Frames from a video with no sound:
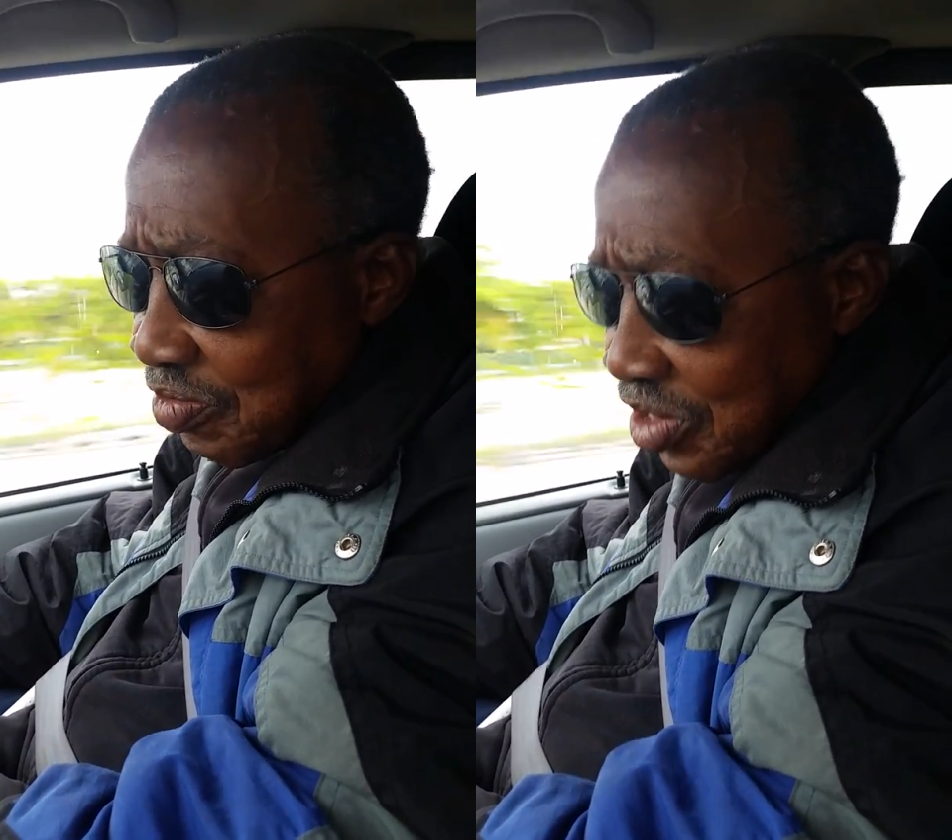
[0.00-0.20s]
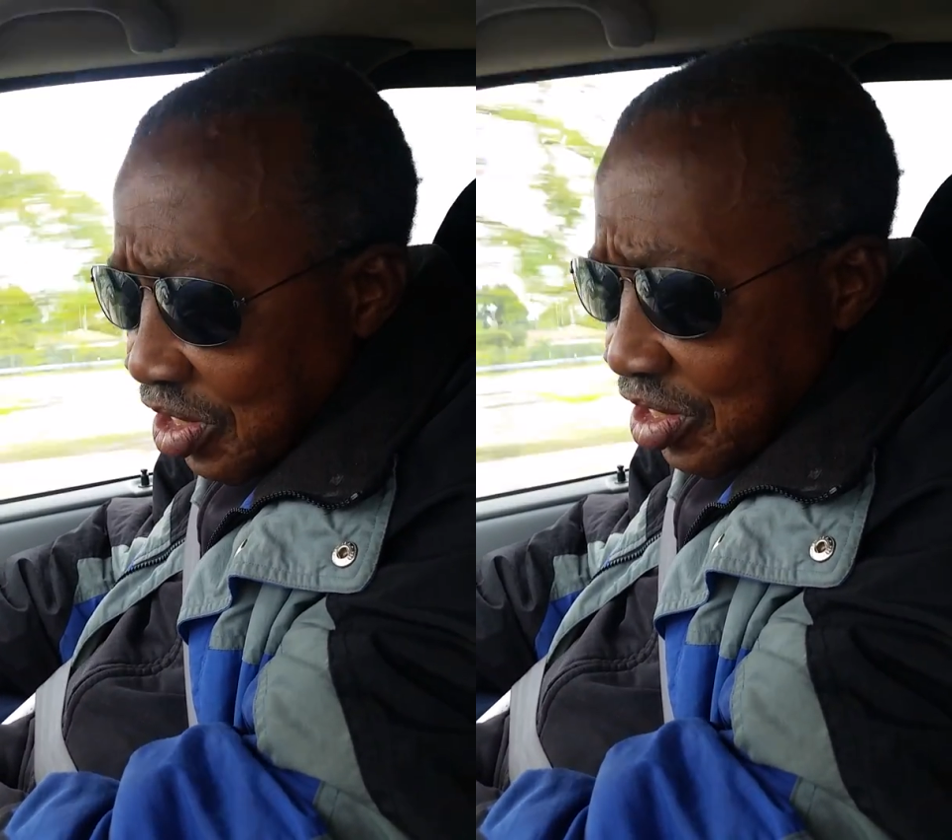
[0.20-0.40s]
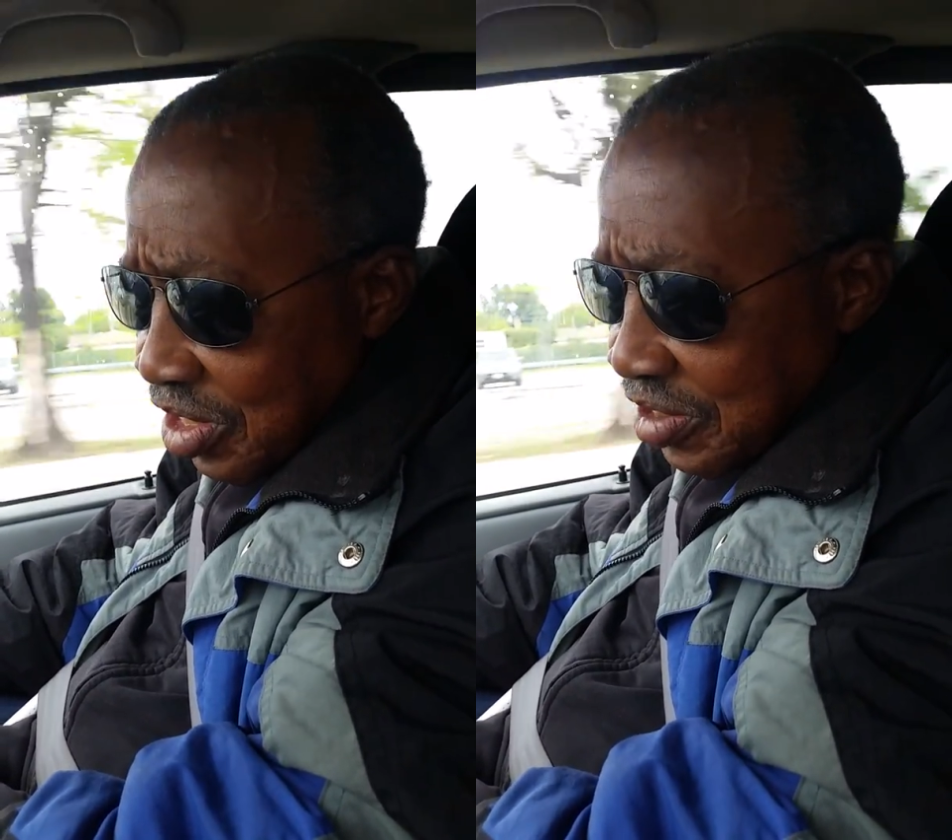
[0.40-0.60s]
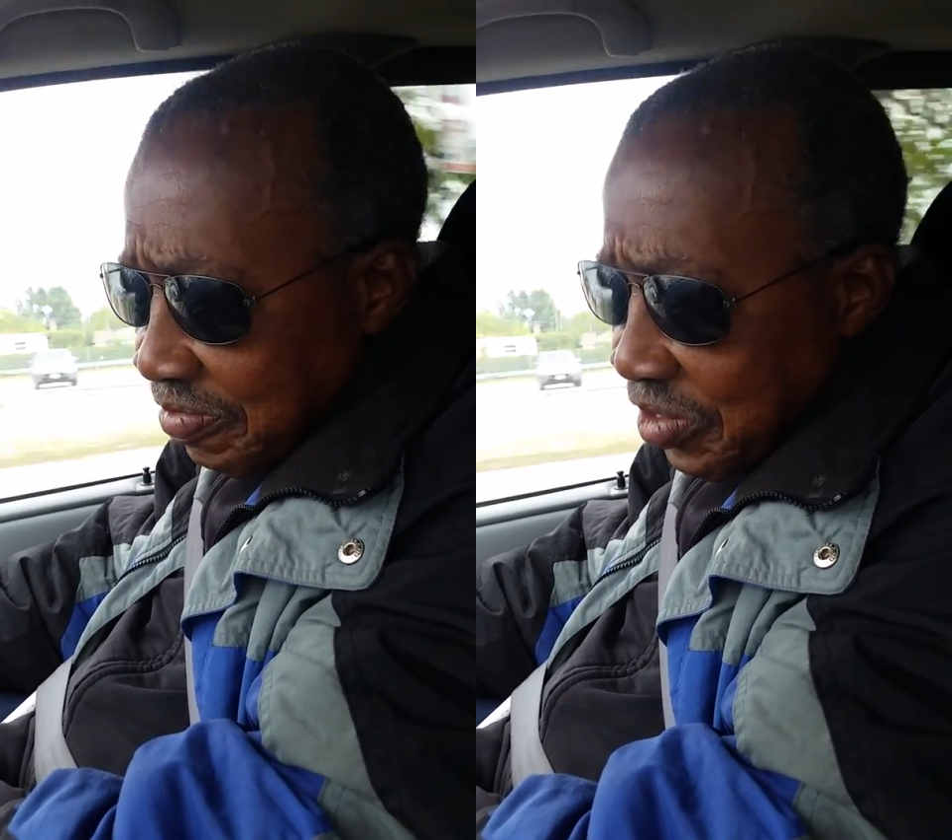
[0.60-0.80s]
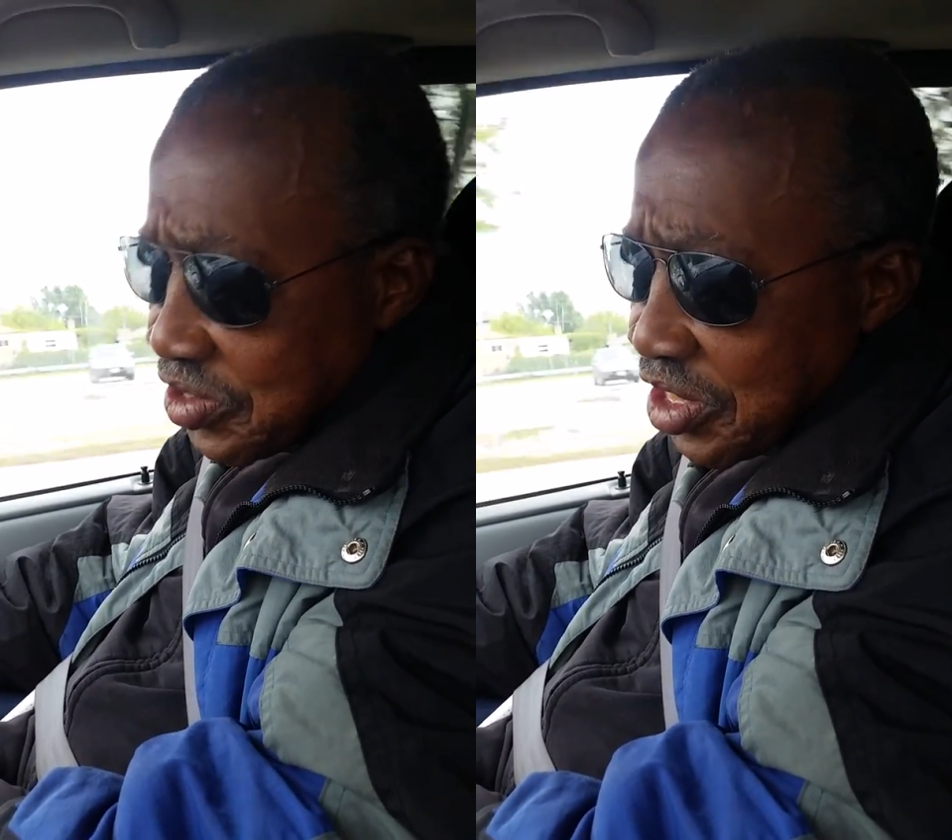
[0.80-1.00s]
the first thing that
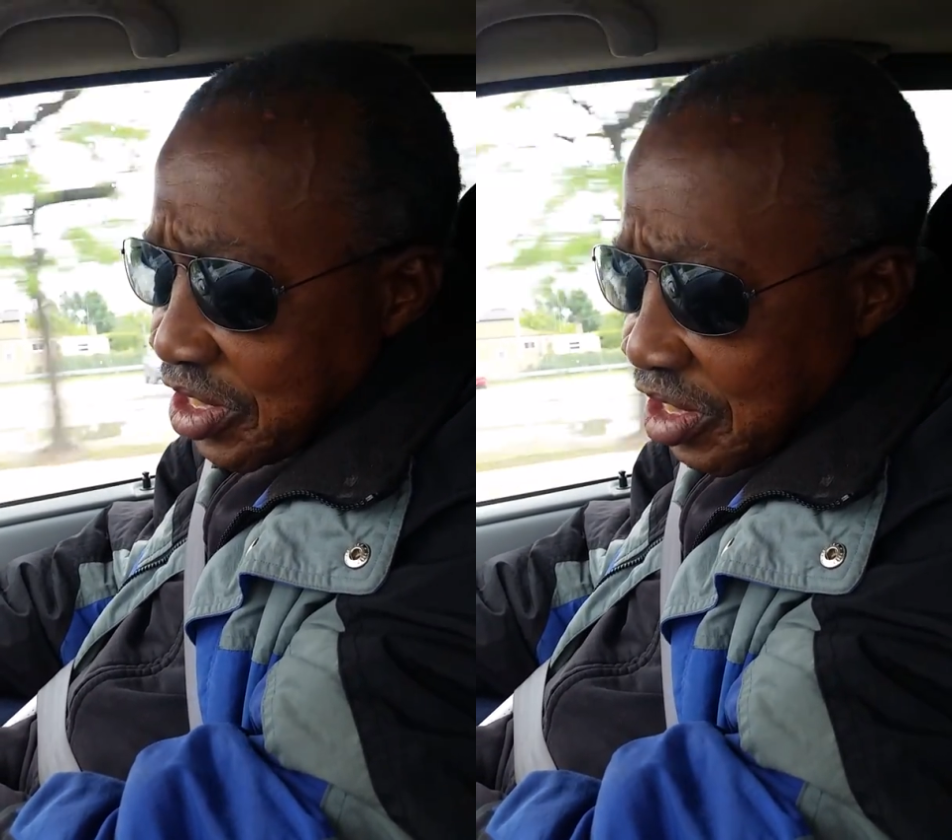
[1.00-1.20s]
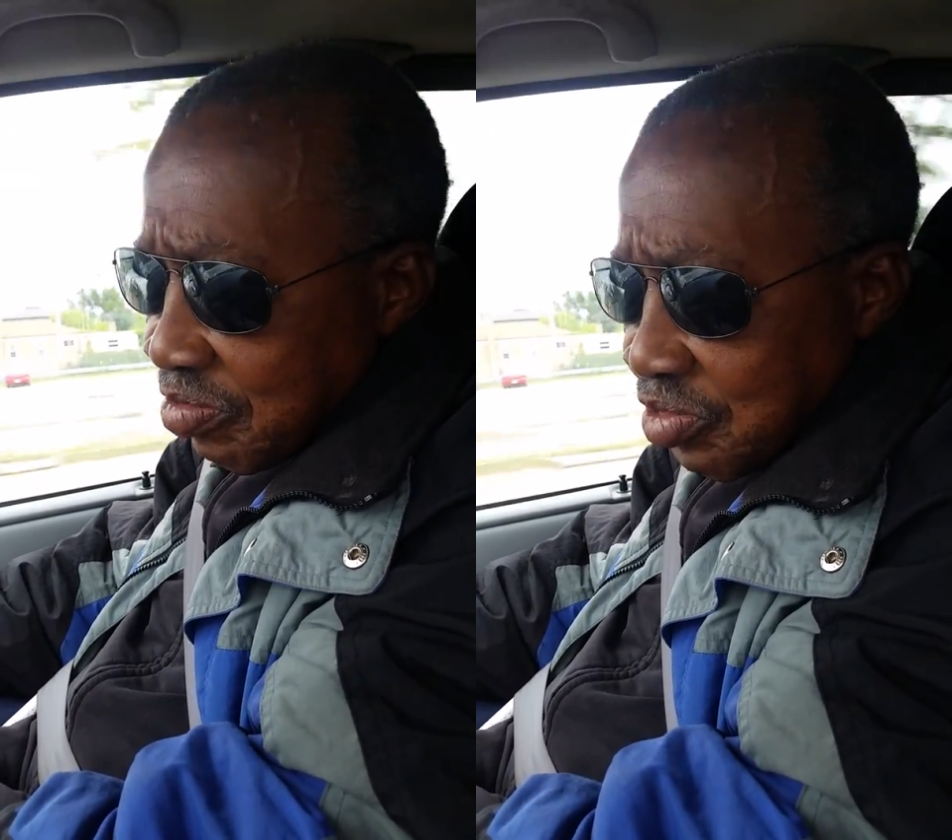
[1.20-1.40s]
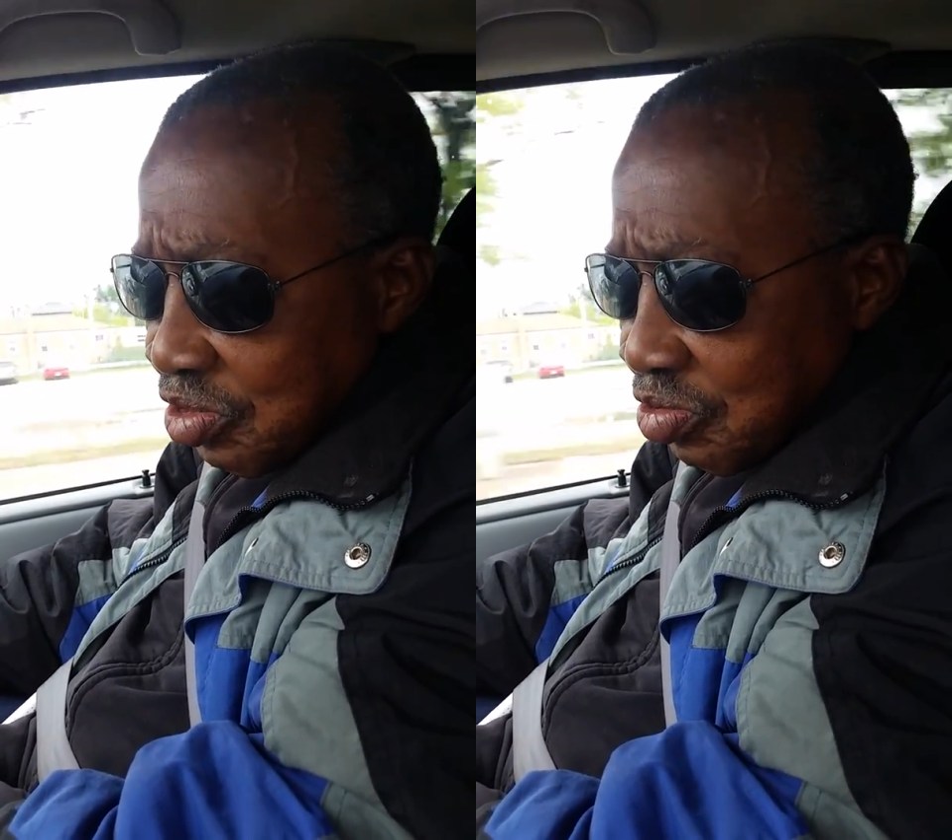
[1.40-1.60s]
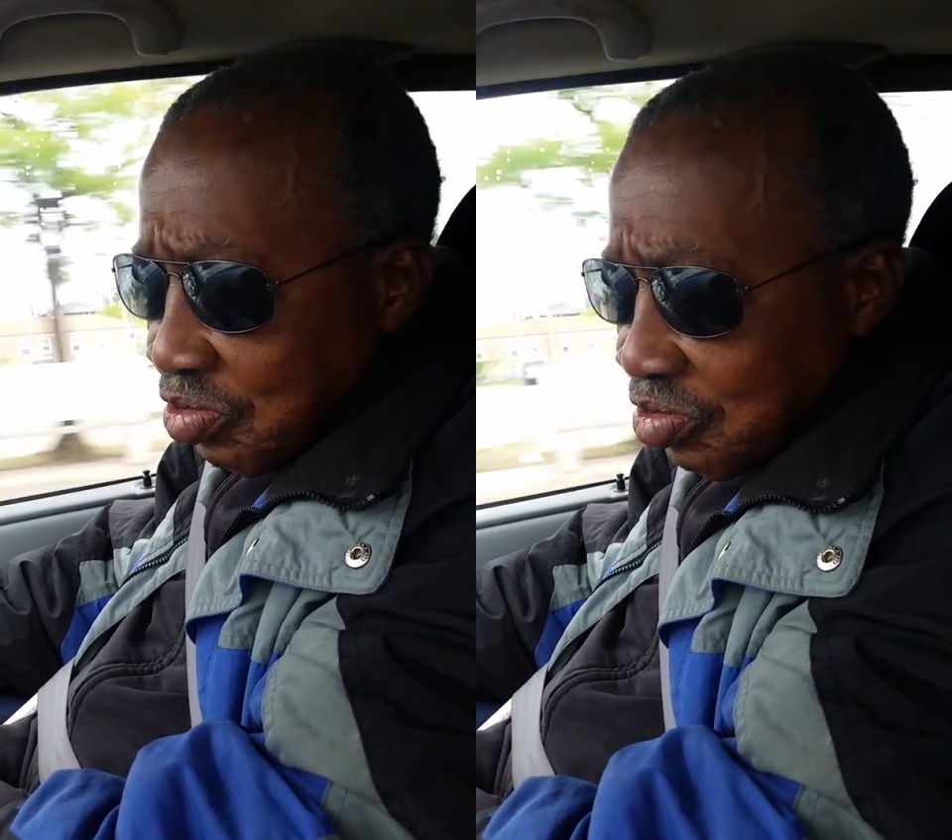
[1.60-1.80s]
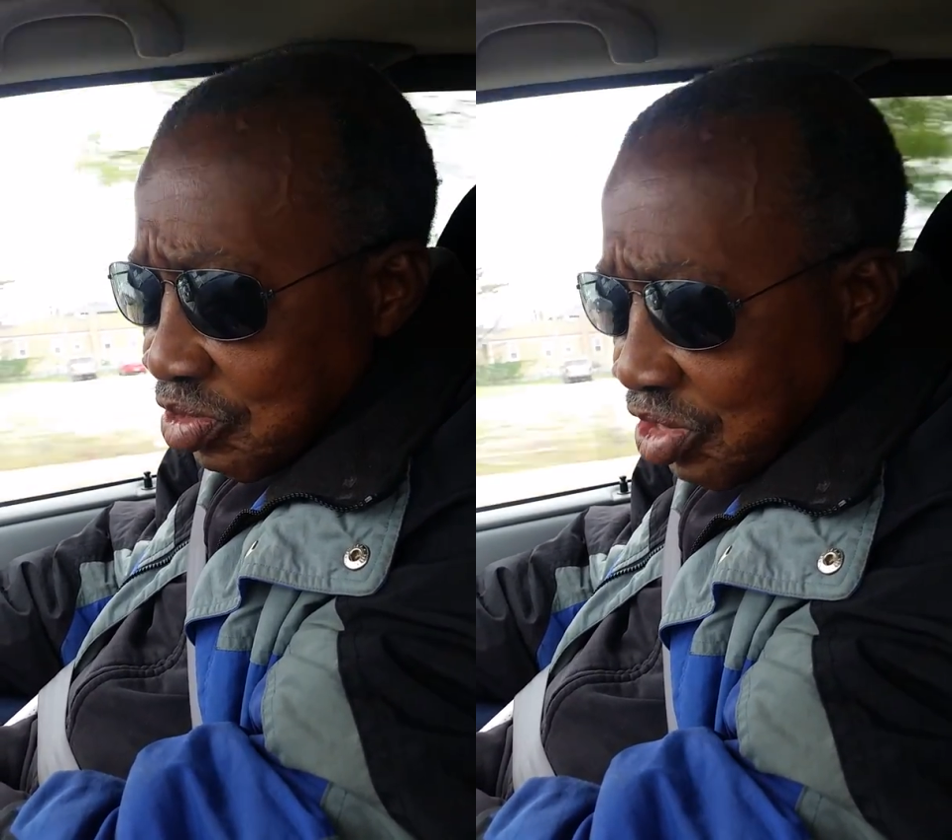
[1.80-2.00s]
he would do
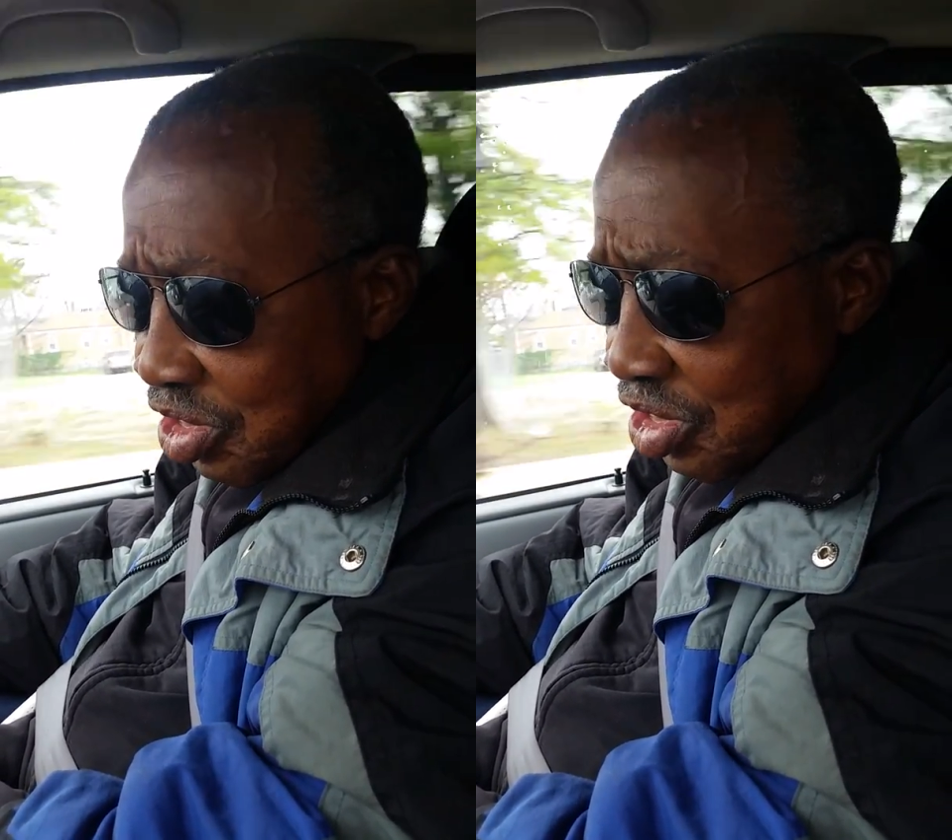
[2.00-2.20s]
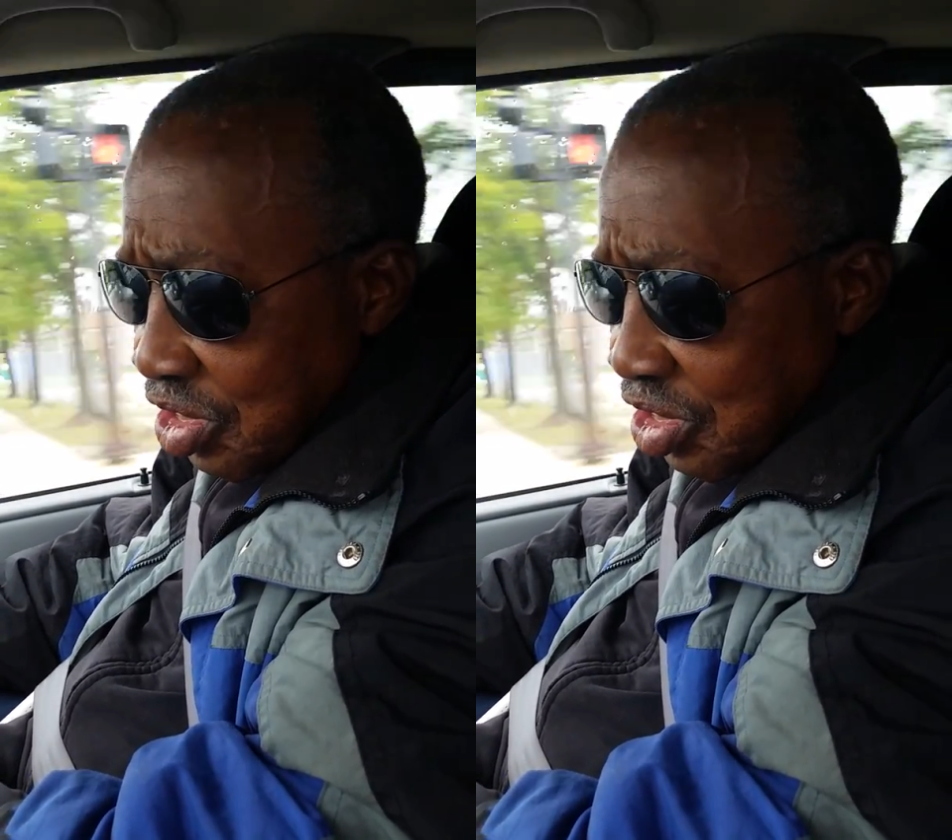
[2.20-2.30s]
was